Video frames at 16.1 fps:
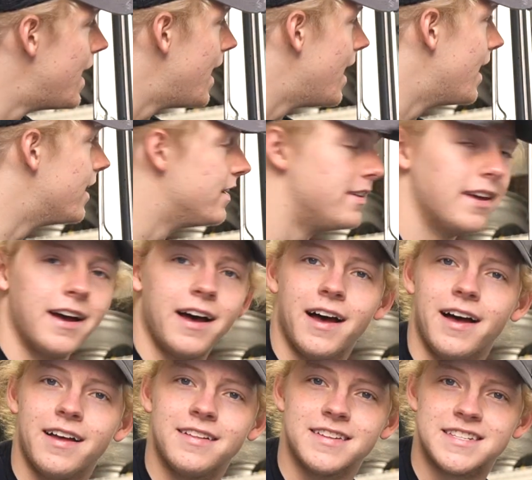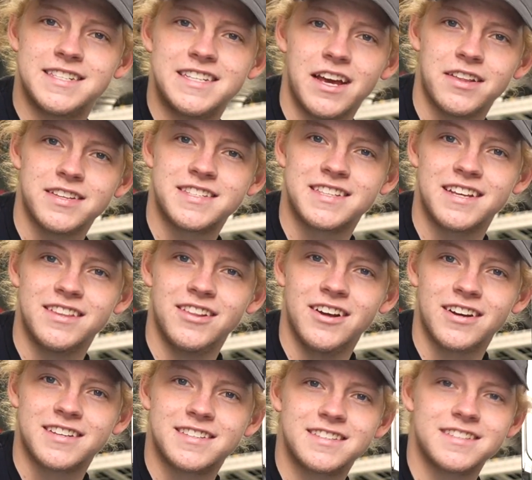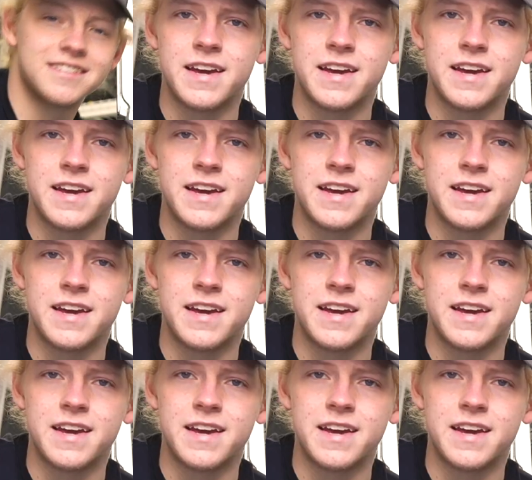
And let's see how this thing looks.